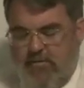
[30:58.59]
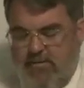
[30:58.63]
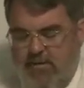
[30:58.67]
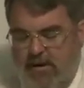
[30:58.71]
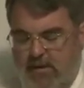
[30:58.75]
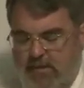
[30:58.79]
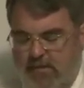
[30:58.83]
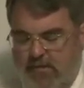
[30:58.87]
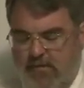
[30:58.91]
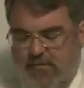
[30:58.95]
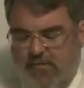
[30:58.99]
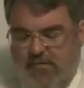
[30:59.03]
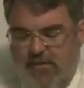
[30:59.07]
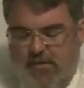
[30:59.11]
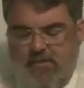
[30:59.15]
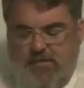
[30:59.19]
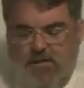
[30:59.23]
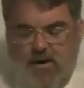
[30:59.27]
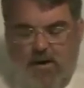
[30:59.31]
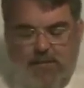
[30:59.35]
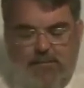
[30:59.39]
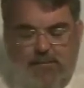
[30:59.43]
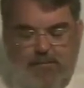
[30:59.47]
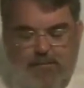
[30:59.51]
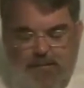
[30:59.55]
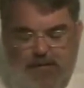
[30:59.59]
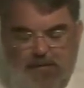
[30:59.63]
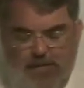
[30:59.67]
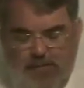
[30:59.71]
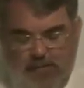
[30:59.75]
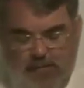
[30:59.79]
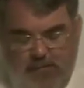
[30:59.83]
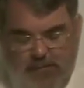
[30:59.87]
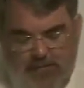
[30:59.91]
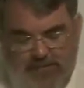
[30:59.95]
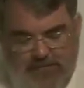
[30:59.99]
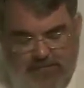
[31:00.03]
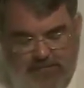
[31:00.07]
The table's on top of page
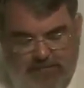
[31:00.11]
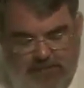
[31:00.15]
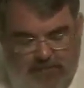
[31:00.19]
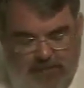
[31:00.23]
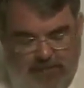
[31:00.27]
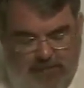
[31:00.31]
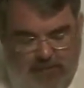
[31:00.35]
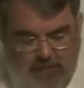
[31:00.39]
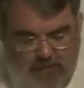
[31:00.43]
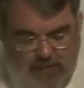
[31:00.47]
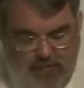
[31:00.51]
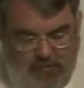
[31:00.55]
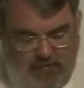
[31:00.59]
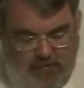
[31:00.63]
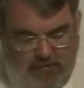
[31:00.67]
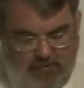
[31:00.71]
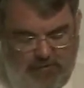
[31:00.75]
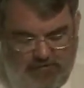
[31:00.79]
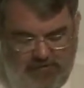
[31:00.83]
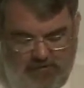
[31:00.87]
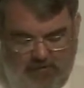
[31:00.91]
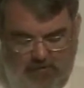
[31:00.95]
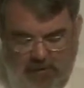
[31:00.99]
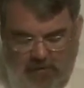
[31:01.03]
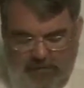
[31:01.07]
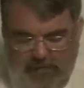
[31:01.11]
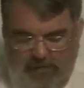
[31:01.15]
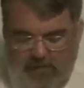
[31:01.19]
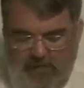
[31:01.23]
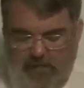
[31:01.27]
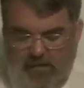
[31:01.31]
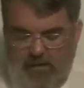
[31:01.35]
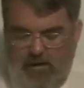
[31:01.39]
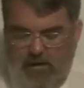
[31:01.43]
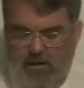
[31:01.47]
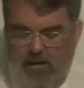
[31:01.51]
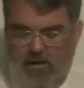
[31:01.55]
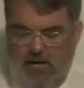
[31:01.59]
454, and you have
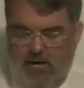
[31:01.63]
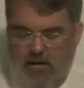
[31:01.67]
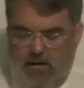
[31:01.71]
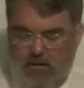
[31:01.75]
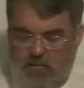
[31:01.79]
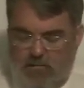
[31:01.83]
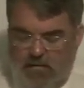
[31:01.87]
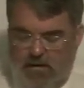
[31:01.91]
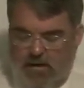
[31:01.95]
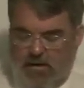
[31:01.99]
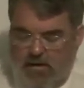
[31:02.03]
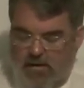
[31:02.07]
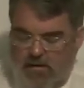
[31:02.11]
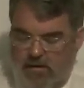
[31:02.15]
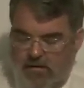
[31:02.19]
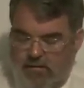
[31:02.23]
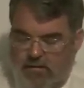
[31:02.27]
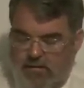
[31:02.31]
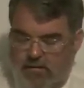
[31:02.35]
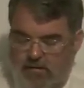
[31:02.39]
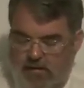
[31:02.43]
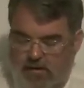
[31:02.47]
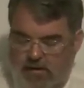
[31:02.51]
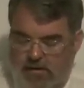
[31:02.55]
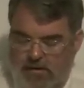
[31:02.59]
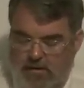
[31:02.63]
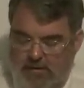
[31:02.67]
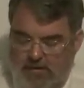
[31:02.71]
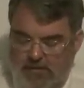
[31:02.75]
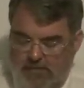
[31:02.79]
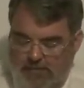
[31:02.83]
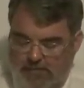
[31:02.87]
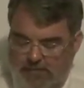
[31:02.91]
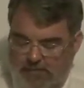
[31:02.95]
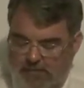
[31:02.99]
Harvard ranked number 1,